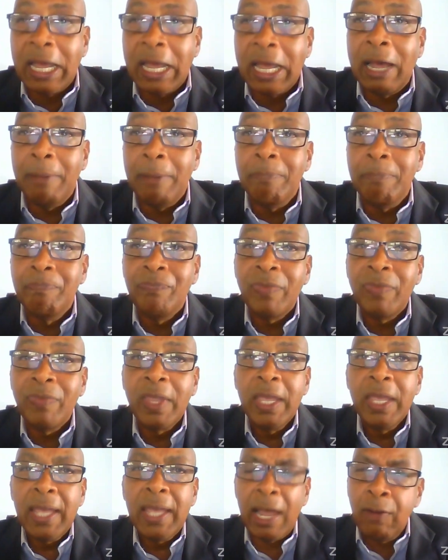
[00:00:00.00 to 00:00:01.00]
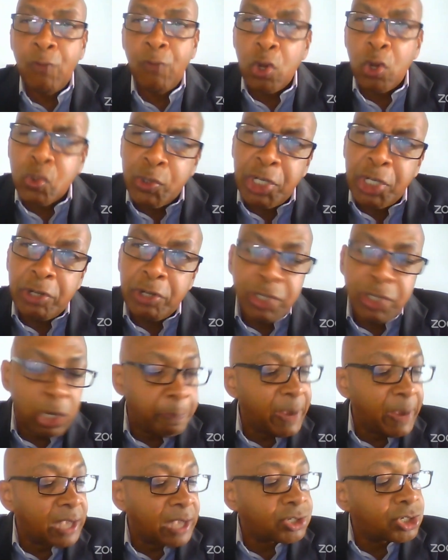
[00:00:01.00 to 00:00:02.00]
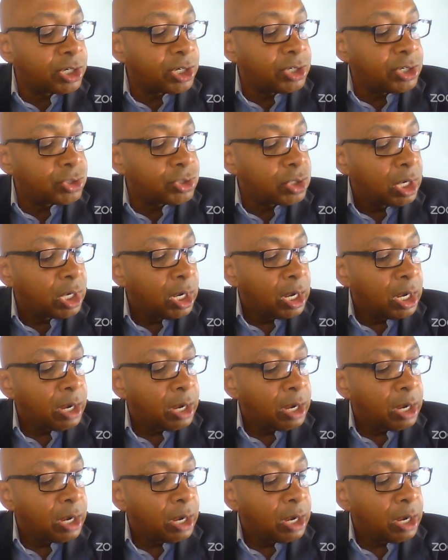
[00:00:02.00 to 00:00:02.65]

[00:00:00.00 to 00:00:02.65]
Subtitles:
and of course, reach out to your pastors,